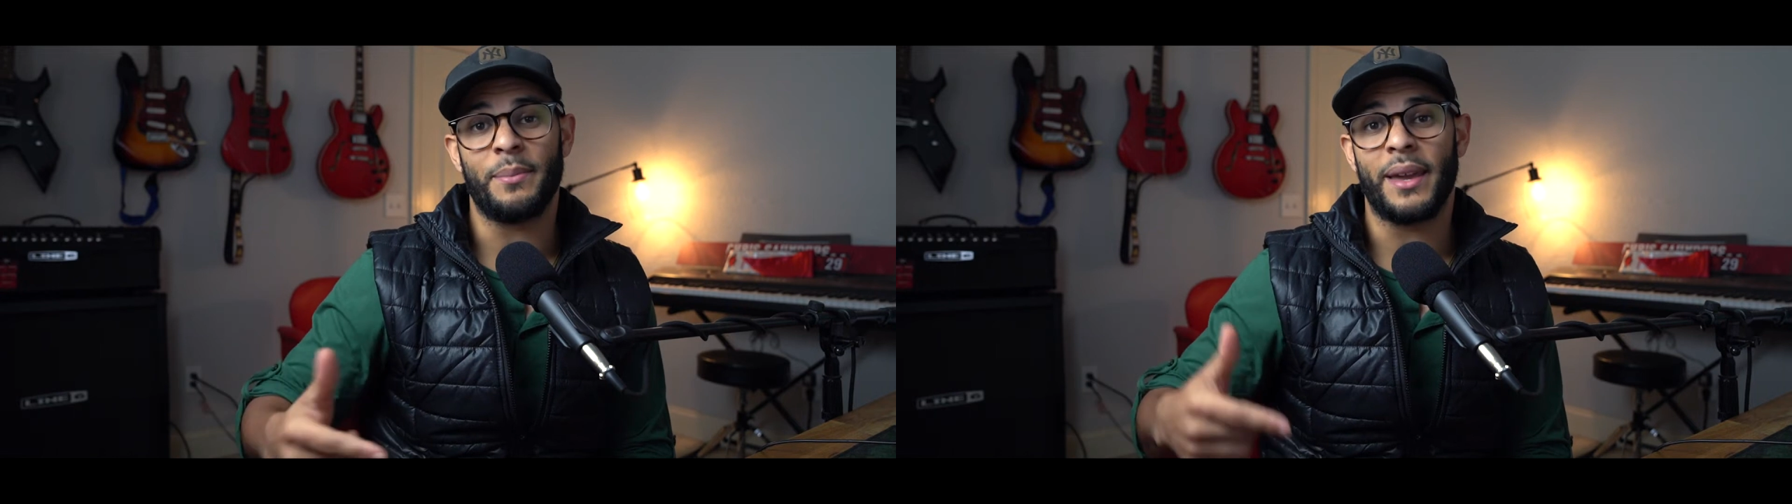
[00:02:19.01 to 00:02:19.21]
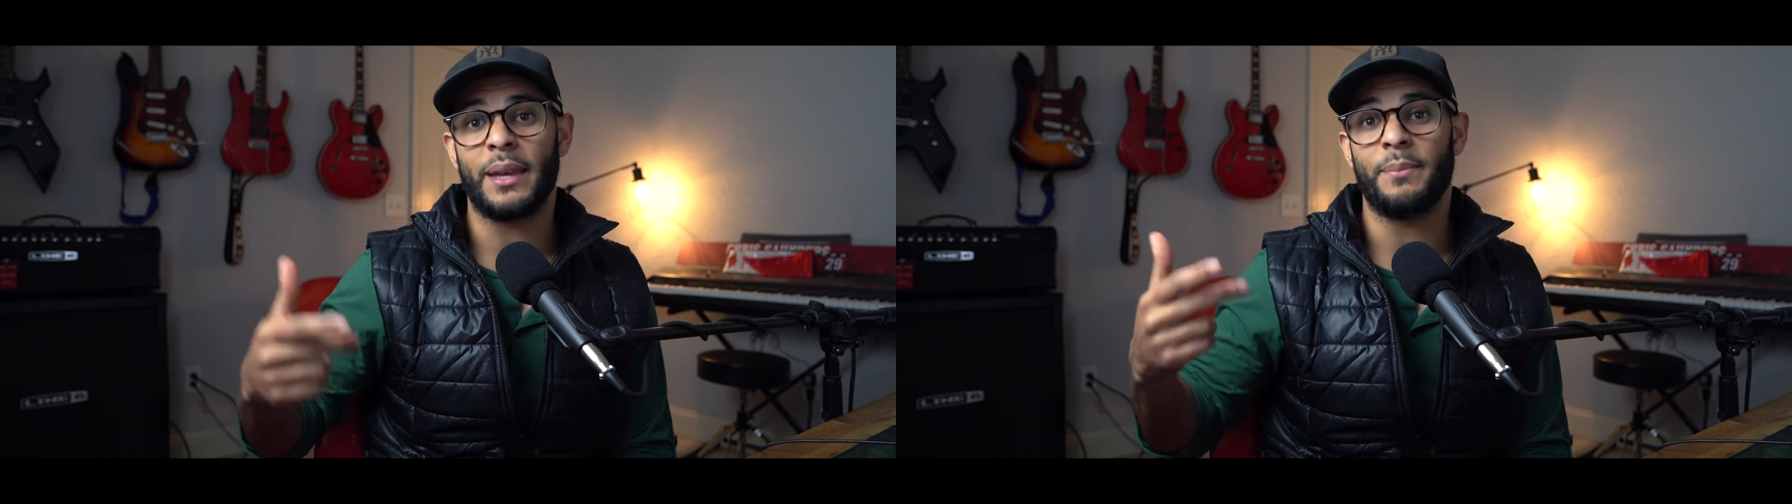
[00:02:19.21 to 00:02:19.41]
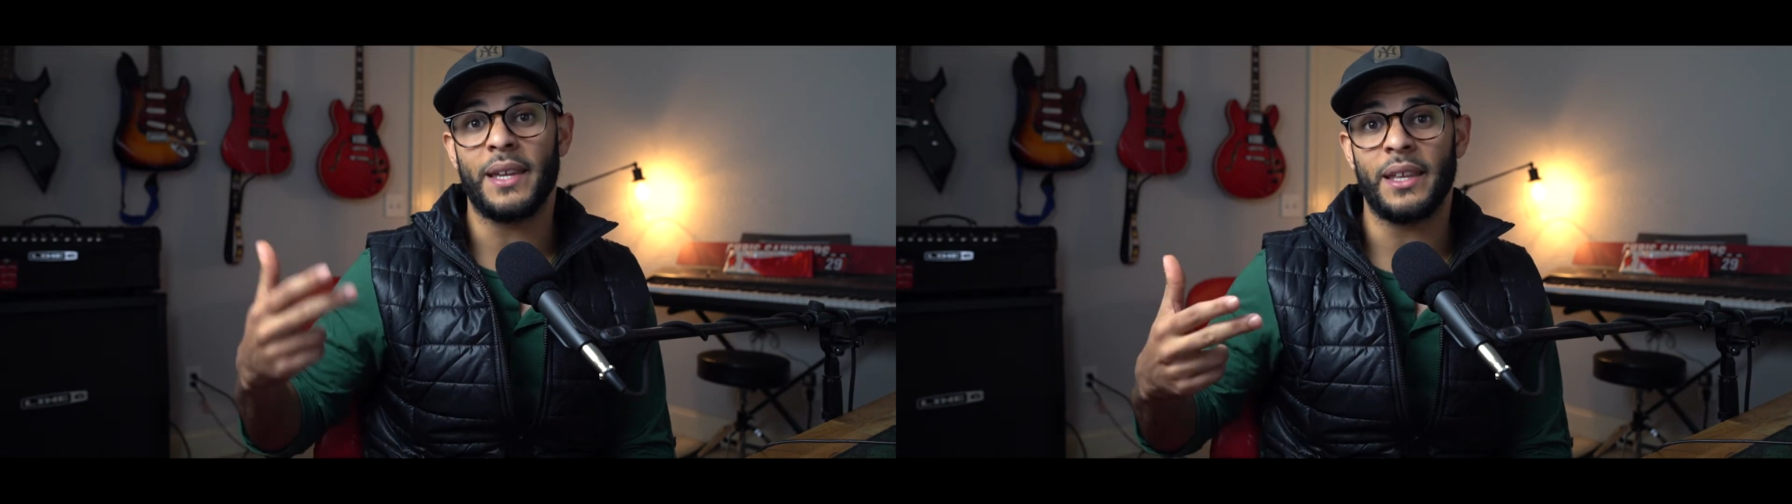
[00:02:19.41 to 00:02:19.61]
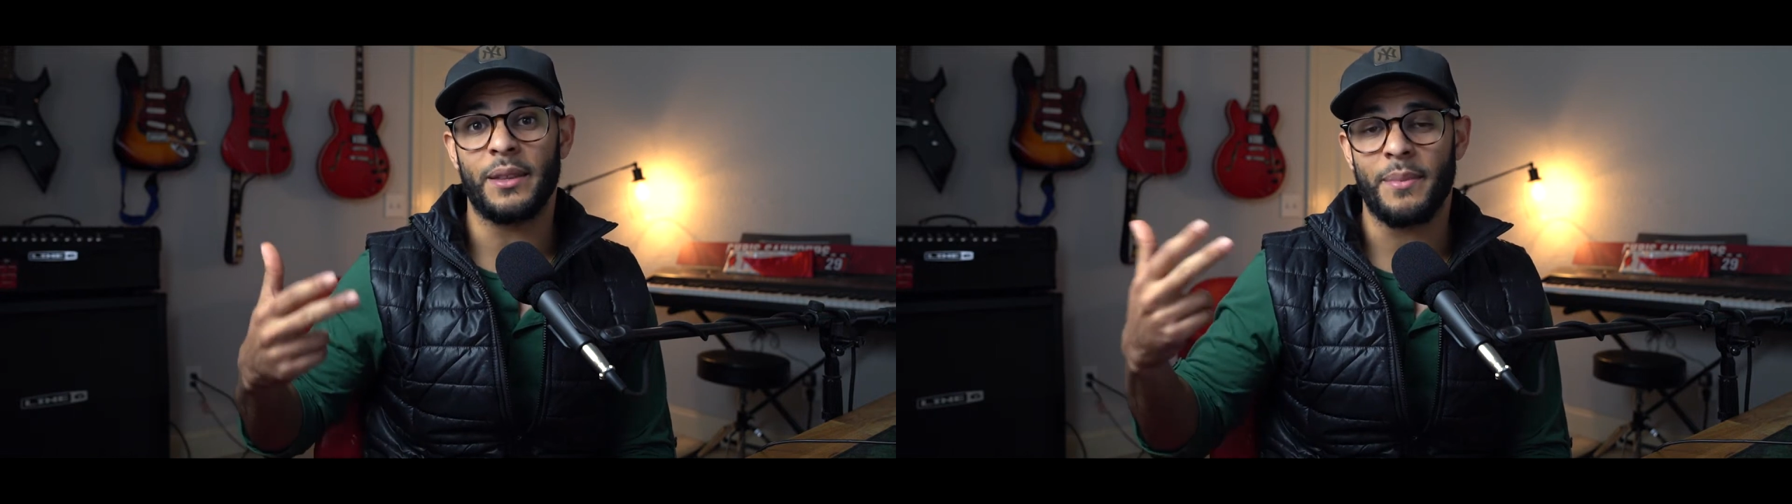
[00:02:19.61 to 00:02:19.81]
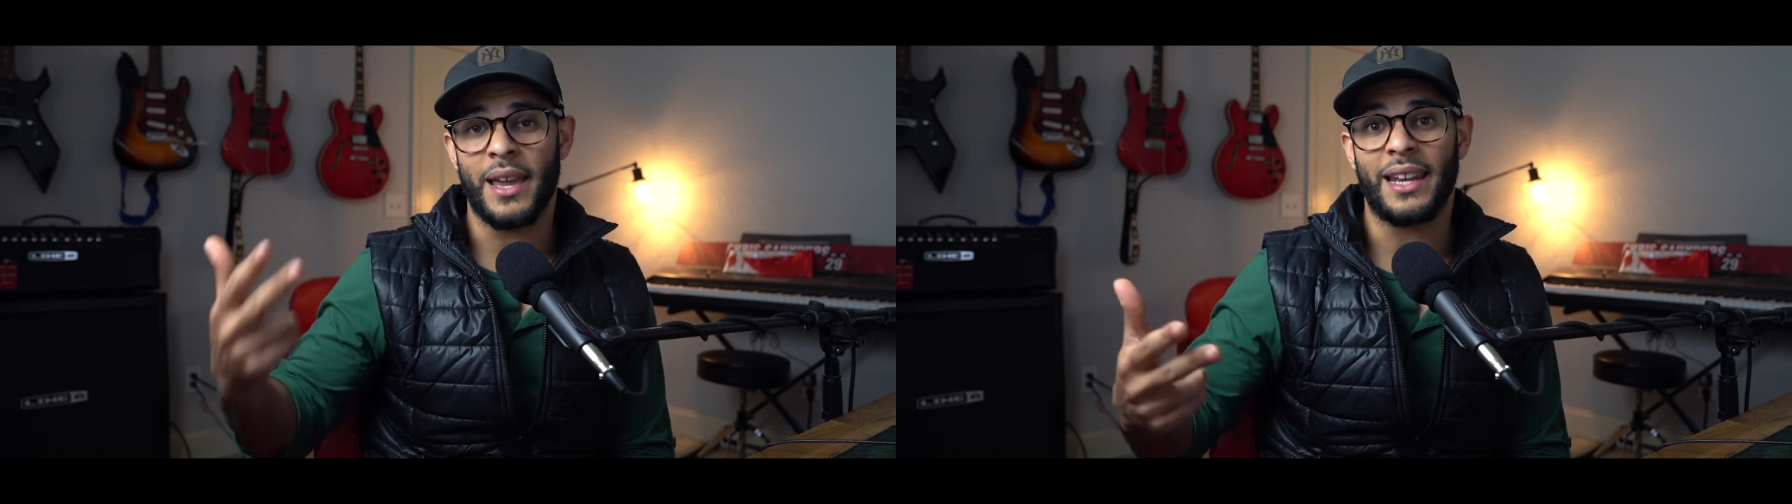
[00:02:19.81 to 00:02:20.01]
make him be the
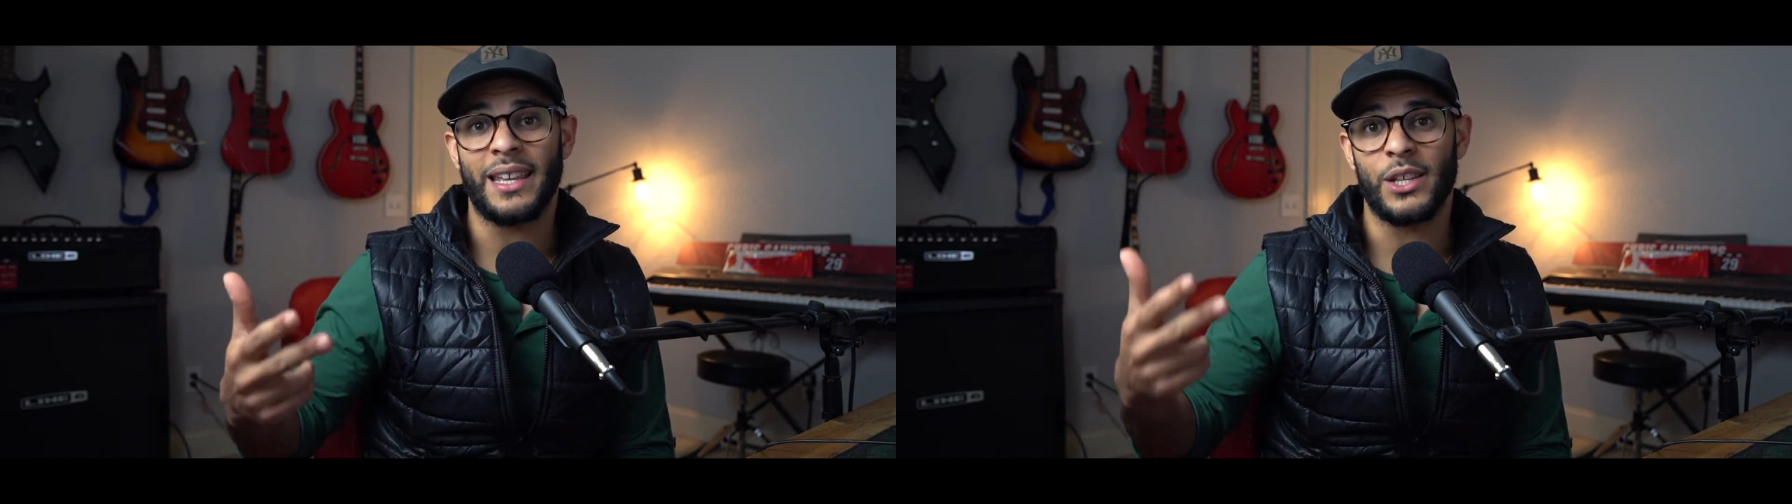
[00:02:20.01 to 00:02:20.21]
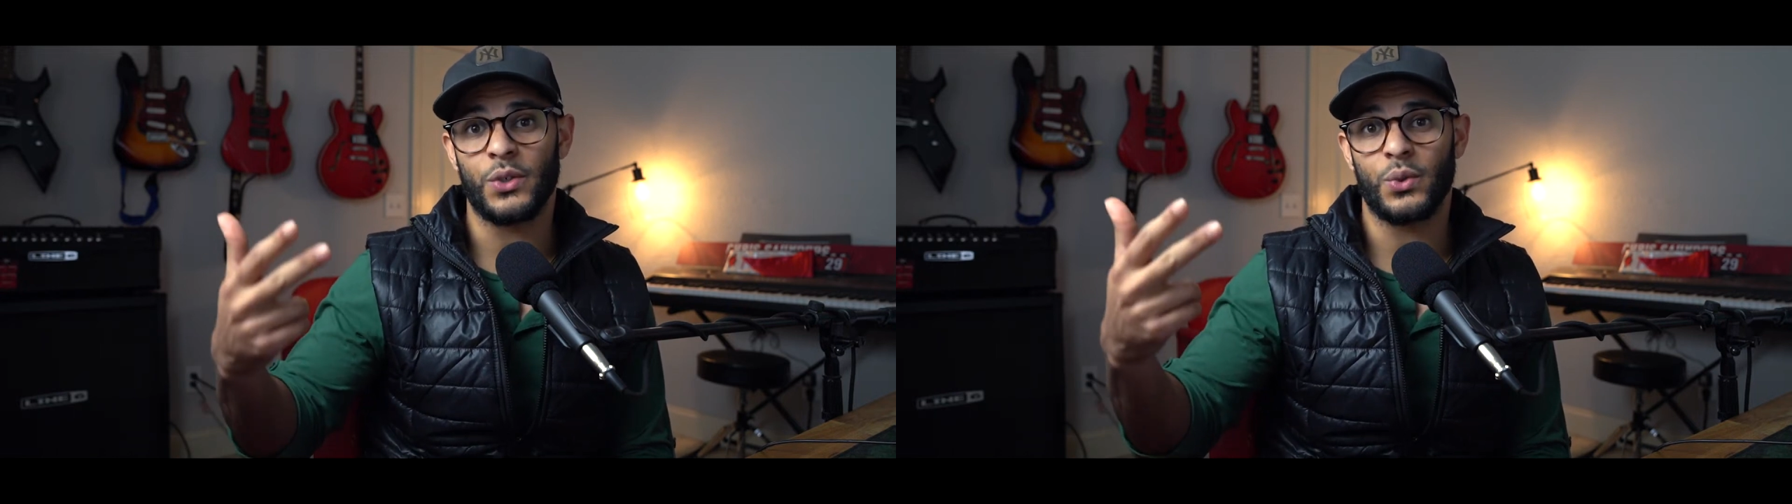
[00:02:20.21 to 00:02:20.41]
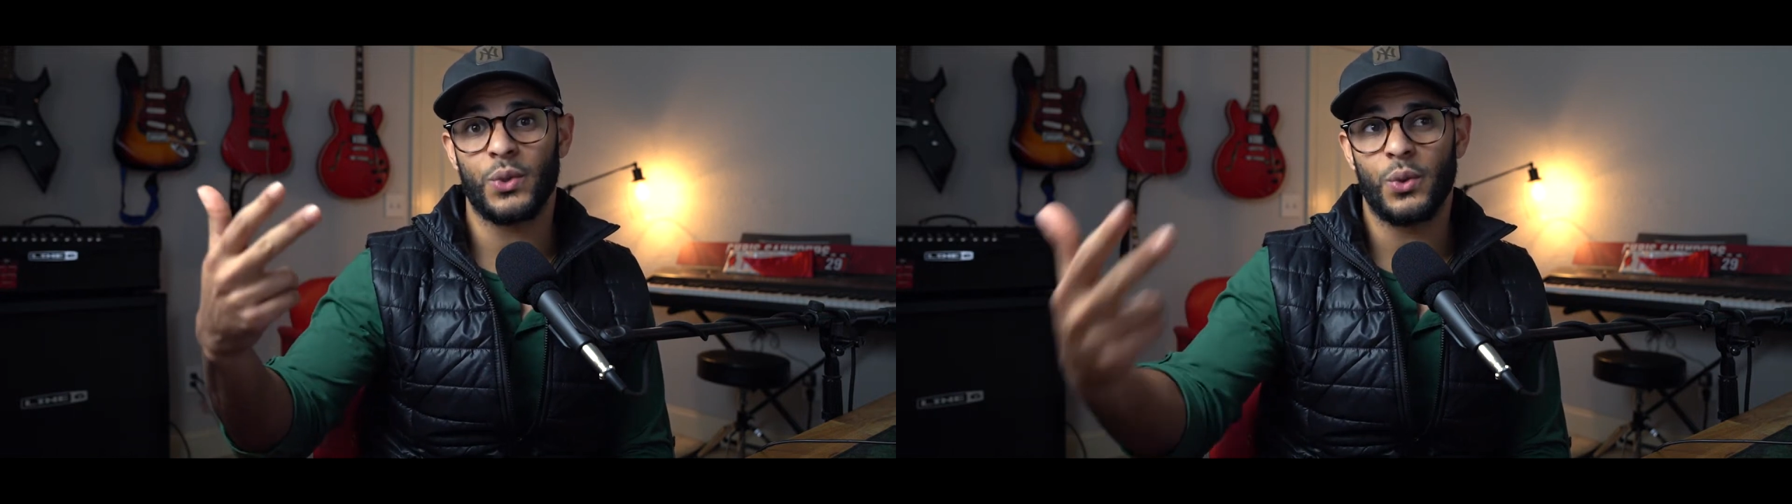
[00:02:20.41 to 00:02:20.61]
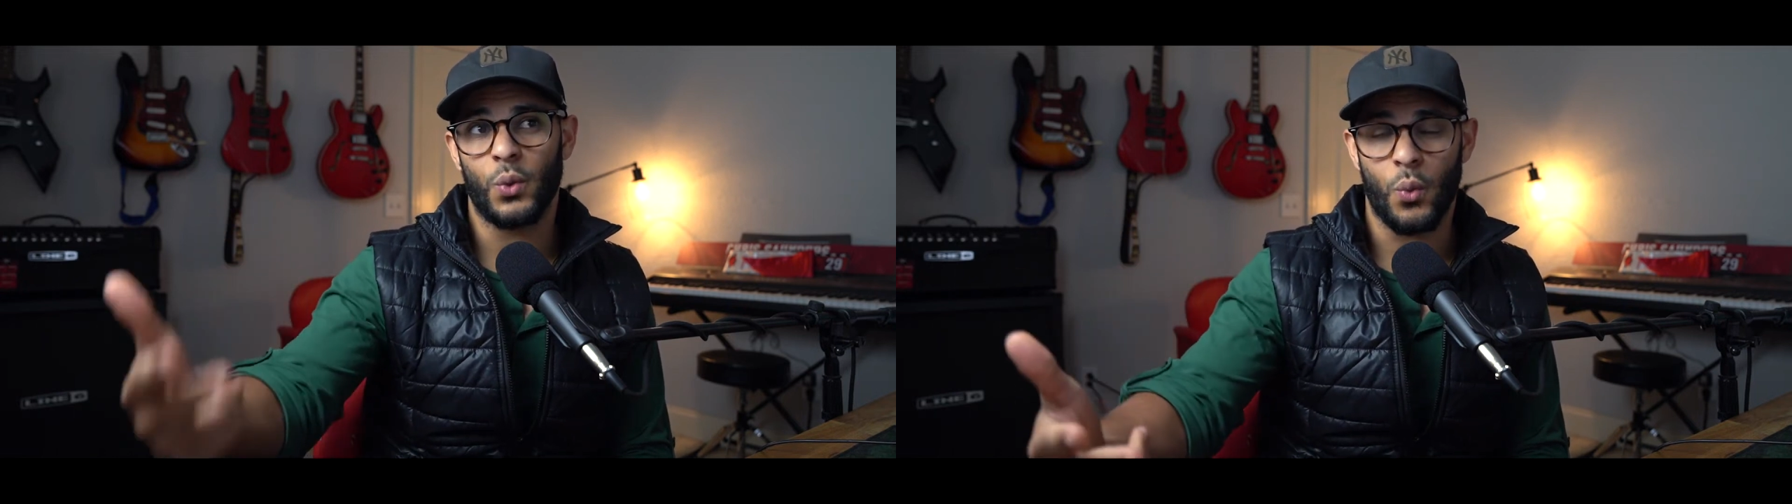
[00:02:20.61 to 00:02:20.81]
man his